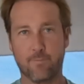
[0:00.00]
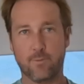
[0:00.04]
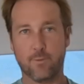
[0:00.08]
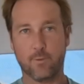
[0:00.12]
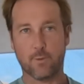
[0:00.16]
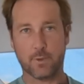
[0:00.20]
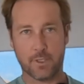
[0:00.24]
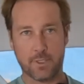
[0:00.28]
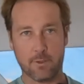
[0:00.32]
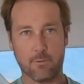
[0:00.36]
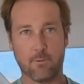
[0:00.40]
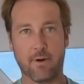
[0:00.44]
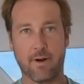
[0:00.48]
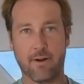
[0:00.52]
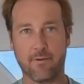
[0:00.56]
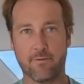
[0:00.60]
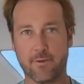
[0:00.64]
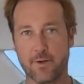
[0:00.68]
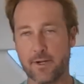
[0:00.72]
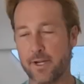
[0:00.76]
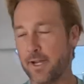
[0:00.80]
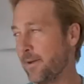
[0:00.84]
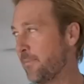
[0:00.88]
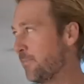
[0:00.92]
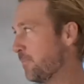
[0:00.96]
we'll see what I
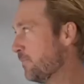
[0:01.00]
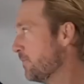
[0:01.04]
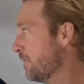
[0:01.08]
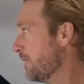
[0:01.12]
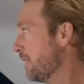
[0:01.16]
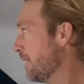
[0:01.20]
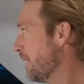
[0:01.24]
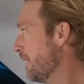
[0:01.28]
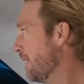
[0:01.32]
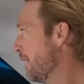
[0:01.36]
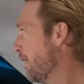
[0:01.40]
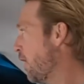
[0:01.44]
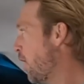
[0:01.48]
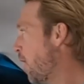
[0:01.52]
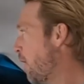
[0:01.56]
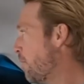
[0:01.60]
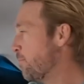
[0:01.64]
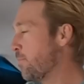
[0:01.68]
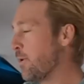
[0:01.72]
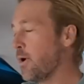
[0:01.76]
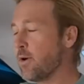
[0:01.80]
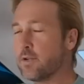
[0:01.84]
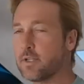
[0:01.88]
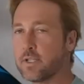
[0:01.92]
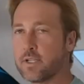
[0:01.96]
forget. On
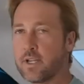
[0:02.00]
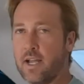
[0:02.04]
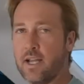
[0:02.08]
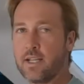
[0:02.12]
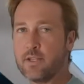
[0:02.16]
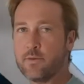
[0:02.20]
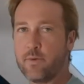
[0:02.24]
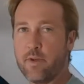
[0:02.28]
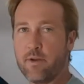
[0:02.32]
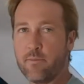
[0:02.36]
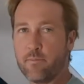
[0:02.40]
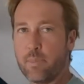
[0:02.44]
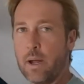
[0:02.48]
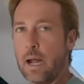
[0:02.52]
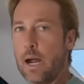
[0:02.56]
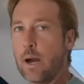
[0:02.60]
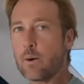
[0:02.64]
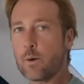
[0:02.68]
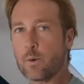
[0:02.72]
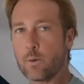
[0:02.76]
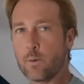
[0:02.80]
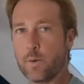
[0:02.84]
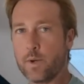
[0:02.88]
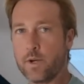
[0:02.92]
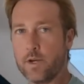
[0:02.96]
both sides, we have
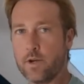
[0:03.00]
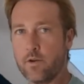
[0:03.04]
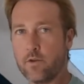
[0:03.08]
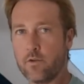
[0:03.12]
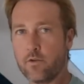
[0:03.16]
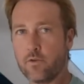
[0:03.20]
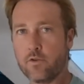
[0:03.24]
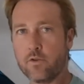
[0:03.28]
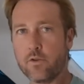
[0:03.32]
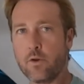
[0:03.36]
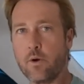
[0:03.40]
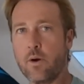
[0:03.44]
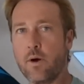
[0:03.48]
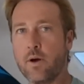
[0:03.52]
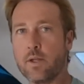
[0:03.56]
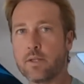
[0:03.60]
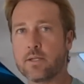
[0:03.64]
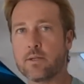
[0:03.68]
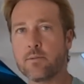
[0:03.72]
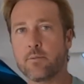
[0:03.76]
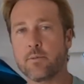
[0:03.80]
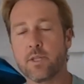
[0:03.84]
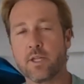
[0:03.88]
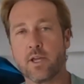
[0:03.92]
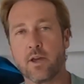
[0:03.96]
power windows. So on
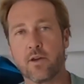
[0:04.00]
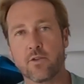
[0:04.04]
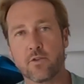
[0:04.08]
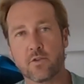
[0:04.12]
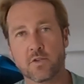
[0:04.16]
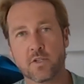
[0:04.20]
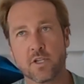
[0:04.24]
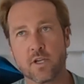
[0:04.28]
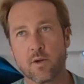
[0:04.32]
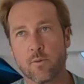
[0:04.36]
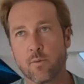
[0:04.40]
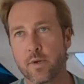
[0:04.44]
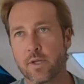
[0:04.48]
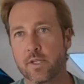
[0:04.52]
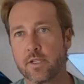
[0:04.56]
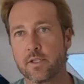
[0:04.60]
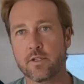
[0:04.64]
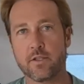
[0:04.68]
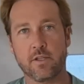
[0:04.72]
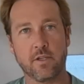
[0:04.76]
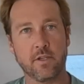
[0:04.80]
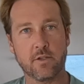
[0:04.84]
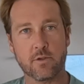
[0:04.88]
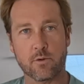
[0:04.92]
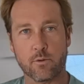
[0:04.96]
some of the other
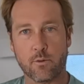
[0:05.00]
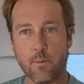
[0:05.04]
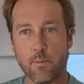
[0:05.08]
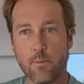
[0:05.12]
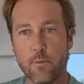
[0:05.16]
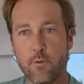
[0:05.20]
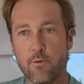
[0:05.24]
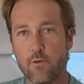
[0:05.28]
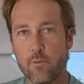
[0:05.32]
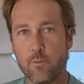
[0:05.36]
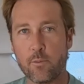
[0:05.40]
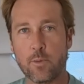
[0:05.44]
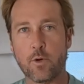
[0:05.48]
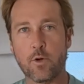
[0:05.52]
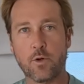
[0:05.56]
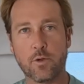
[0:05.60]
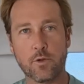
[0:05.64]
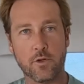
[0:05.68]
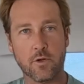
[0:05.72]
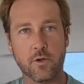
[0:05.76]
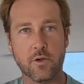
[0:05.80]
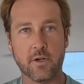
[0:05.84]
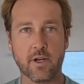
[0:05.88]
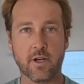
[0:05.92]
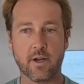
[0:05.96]
Seawinds, these are removable,
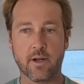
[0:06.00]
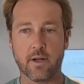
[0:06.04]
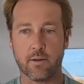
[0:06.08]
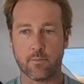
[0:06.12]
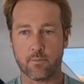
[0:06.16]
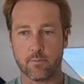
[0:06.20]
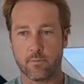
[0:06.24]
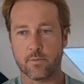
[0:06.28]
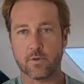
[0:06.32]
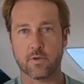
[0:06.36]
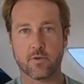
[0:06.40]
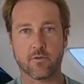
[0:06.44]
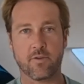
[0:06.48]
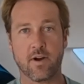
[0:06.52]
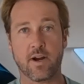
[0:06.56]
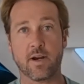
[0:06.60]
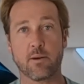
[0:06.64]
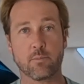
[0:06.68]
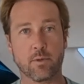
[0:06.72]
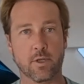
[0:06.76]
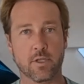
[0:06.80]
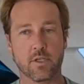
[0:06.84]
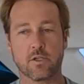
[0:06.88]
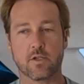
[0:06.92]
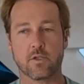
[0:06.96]
and you need to find
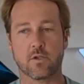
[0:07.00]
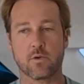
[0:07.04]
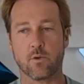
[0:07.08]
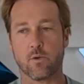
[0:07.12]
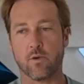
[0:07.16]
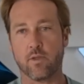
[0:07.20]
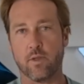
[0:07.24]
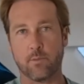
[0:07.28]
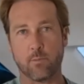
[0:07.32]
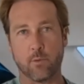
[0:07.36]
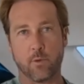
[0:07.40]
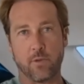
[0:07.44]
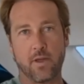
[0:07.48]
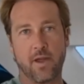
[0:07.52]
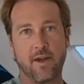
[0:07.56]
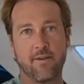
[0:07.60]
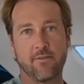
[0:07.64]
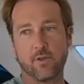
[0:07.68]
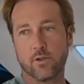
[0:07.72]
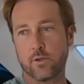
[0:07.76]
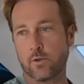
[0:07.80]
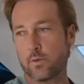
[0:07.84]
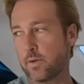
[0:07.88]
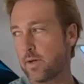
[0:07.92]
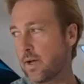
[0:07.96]
a place to store them, or they
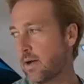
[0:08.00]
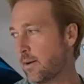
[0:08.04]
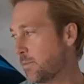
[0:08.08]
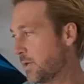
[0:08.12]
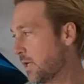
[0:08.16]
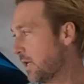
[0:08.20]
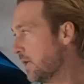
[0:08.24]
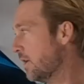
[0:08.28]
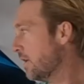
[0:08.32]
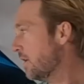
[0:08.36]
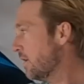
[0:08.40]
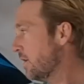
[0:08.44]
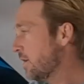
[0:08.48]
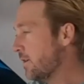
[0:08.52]
have a little cubby.